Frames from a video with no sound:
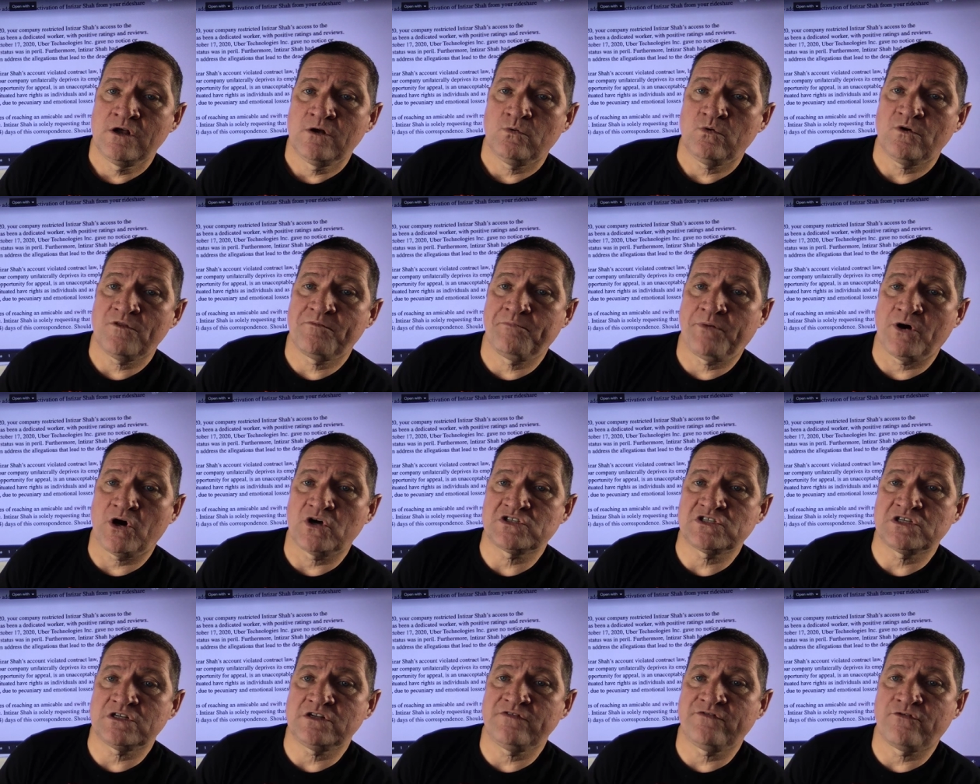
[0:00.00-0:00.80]
with
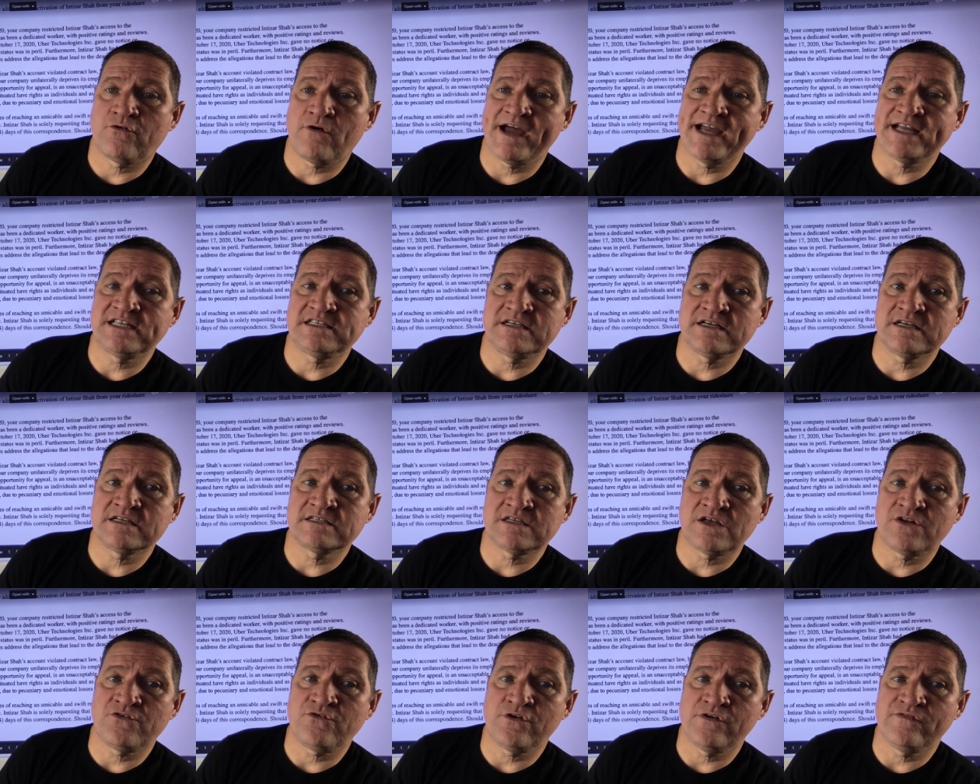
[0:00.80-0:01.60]
positive ratings
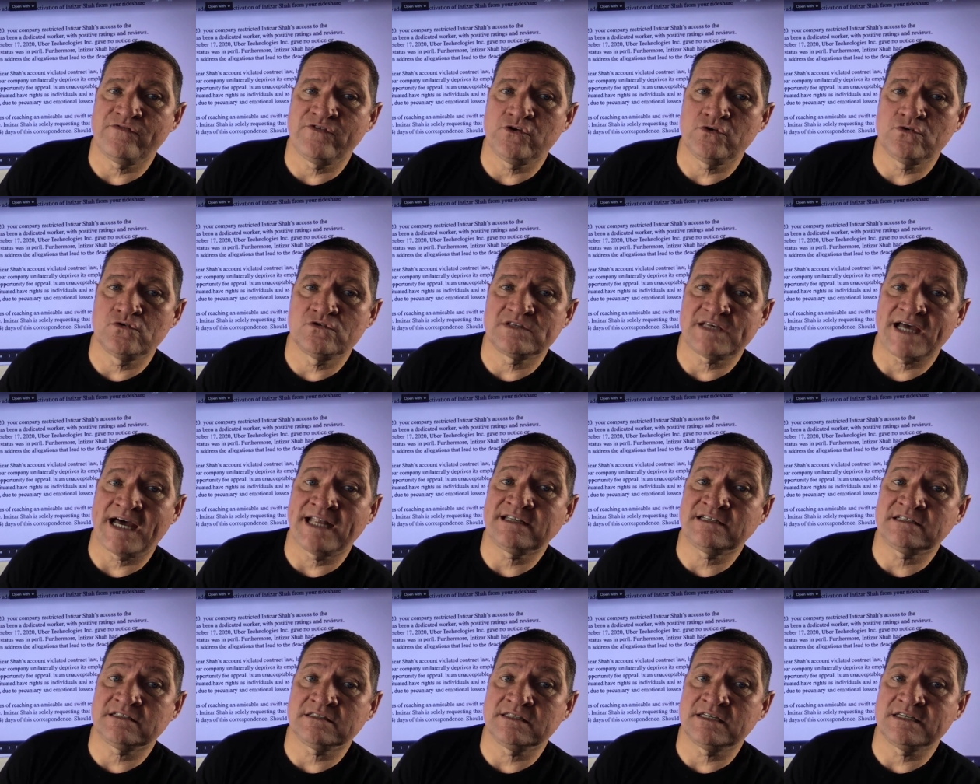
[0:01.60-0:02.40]
and reviews
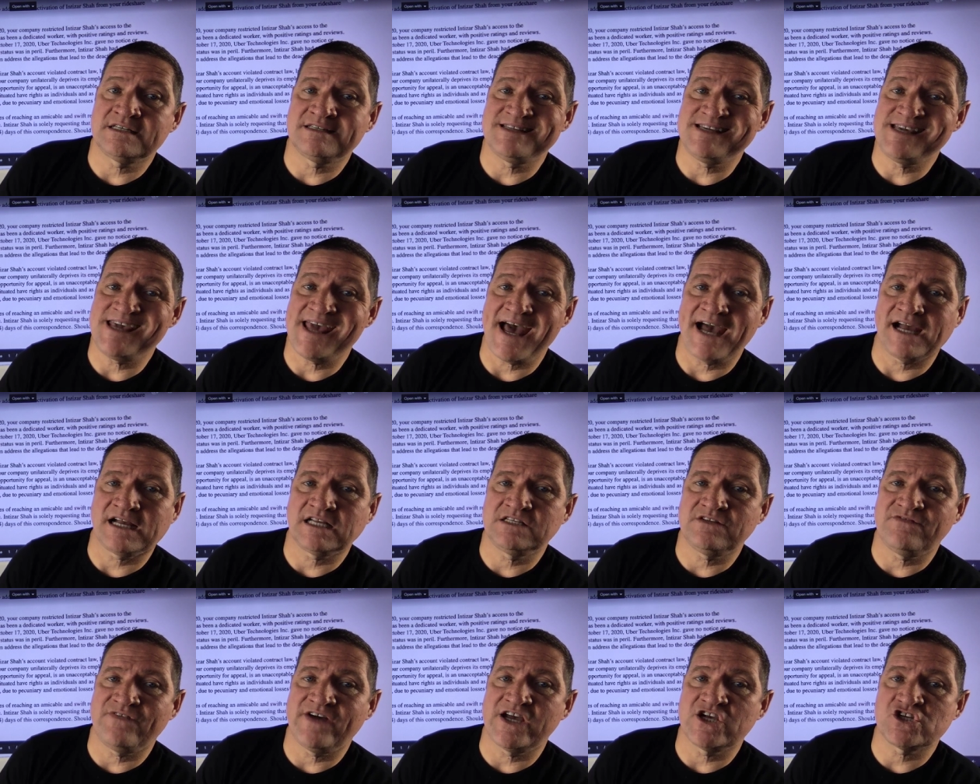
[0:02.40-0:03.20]
until the
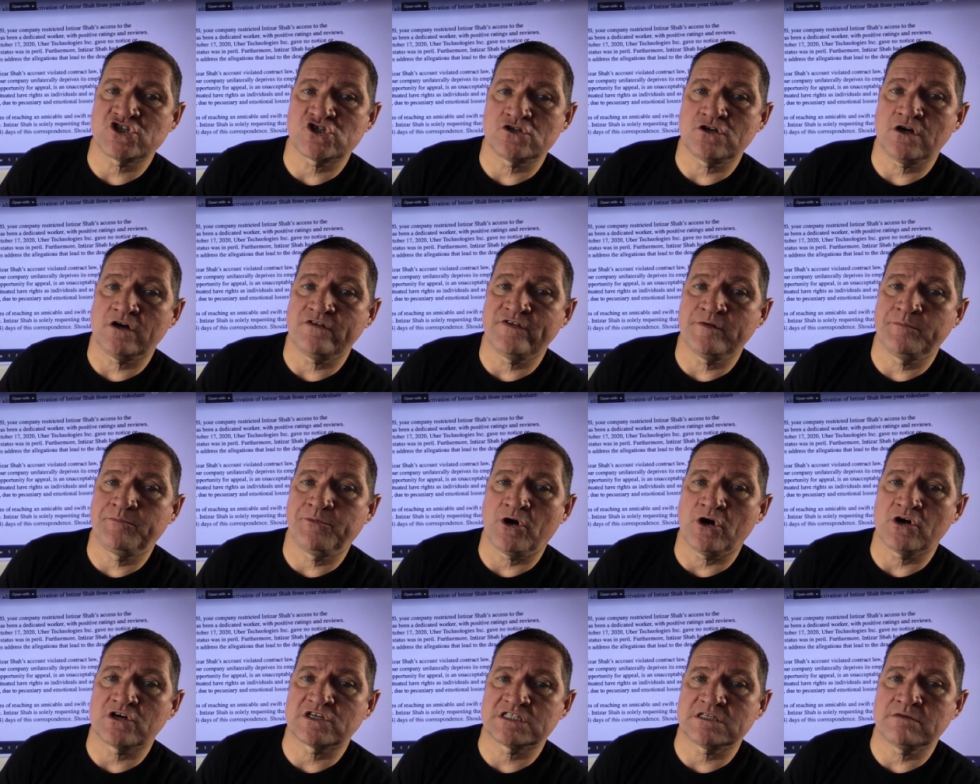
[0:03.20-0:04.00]
deactivation of
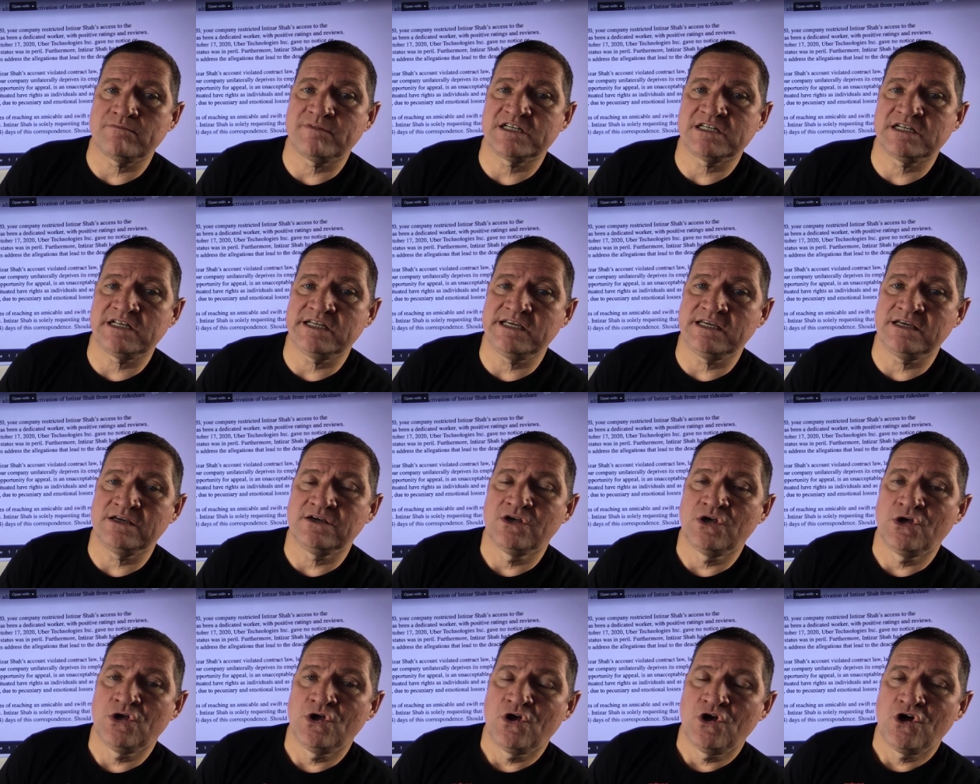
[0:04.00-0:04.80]
approximately
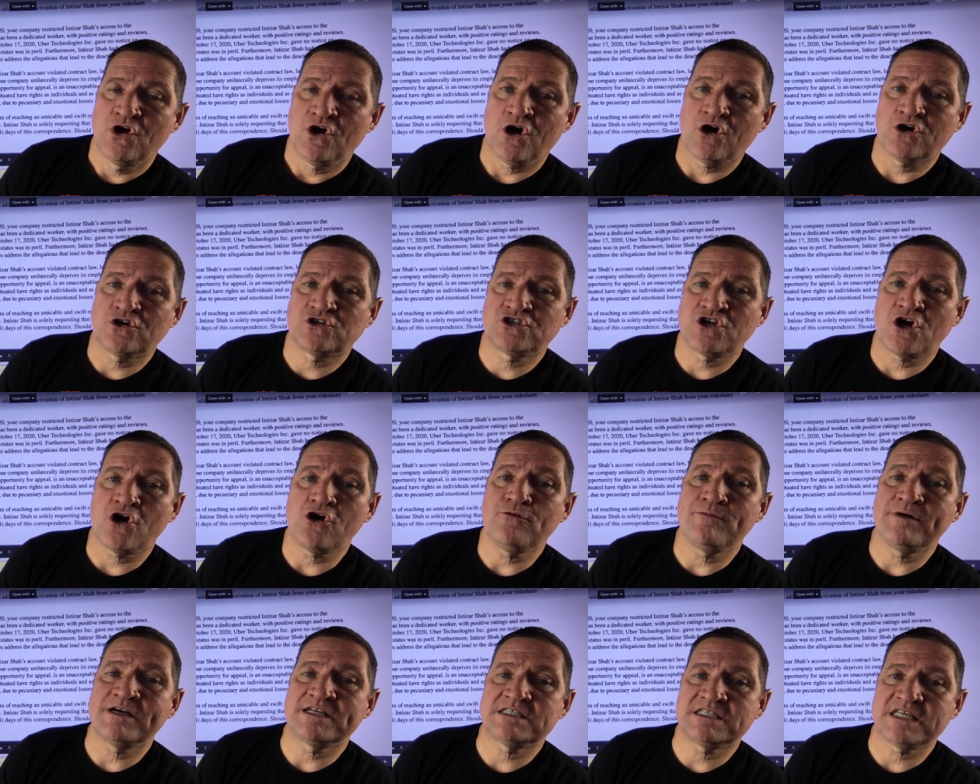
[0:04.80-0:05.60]

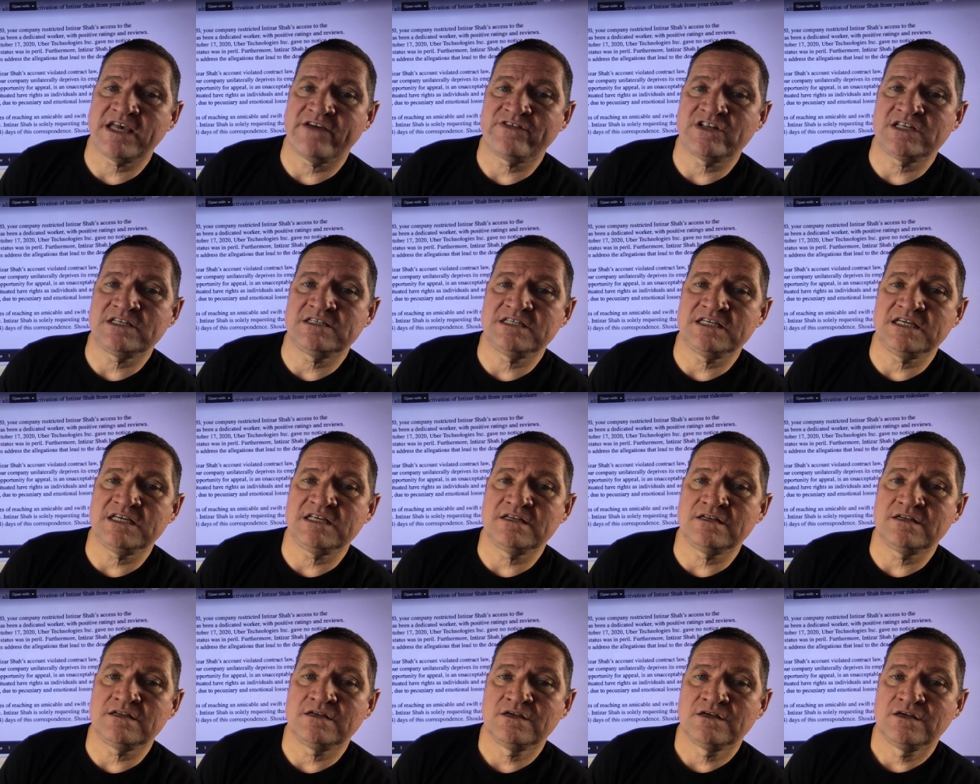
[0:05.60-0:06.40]
October
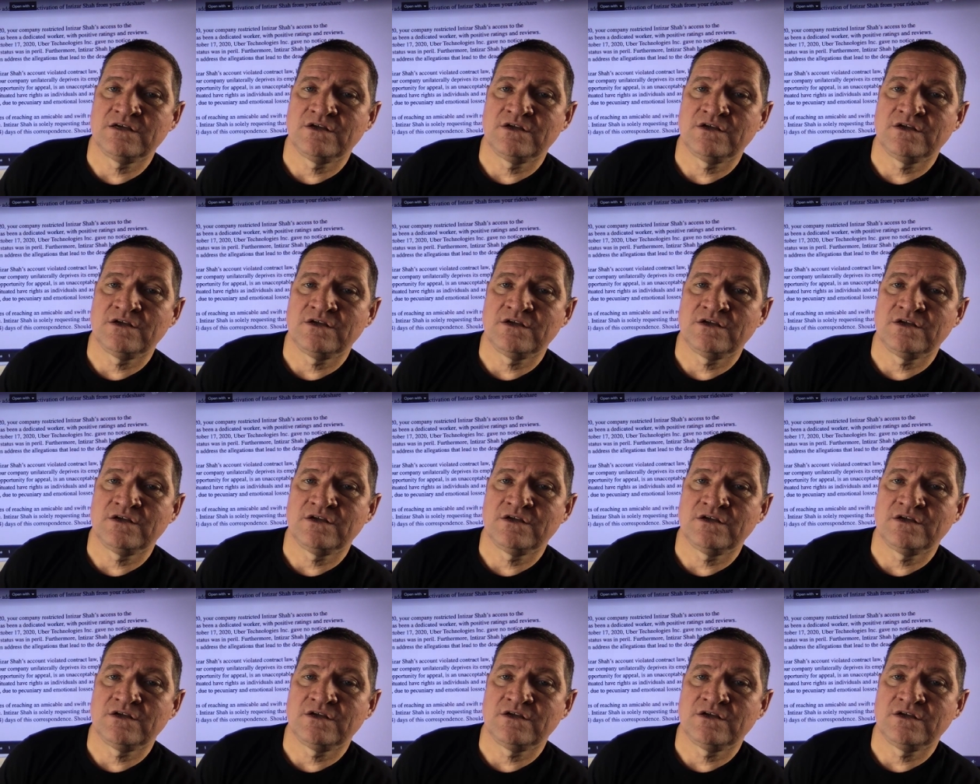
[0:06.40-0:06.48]
17,